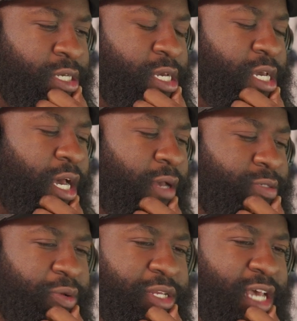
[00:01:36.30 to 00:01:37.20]
Um, so
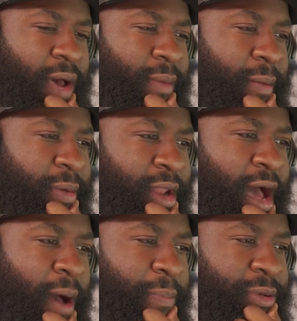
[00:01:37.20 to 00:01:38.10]
anytime I'm in
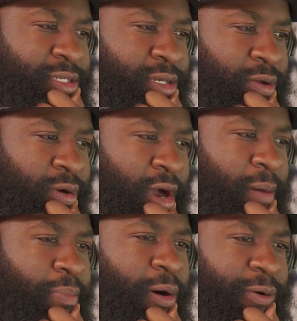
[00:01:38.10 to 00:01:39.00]
opposite or I
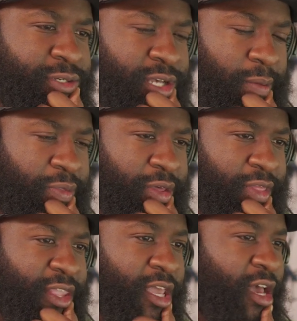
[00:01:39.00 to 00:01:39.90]
oppose something
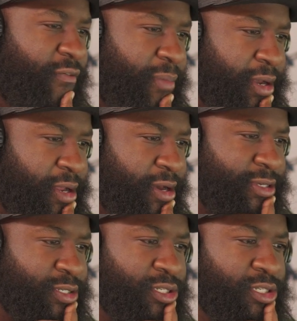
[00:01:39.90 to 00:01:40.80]
that the government
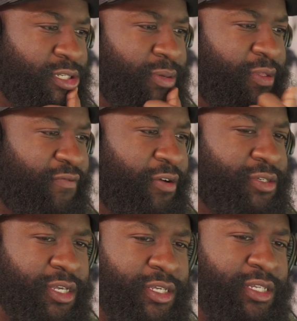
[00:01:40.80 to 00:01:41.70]
does, some of the first
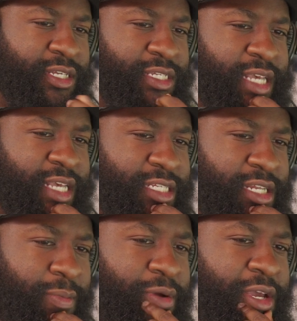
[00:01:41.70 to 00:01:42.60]
things that these guys tend to
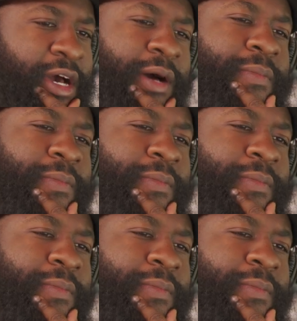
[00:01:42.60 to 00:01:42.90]
bring up